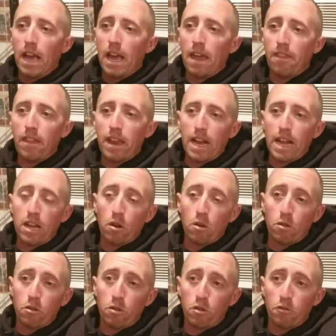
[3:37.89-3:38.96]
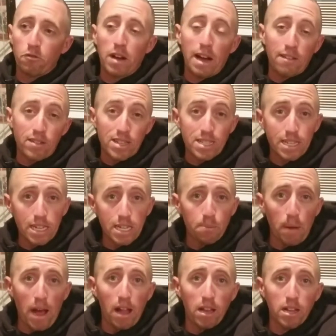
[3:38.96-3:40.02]
And then I go through five to six
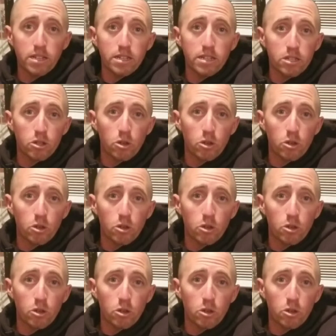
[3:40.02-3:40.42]
pallets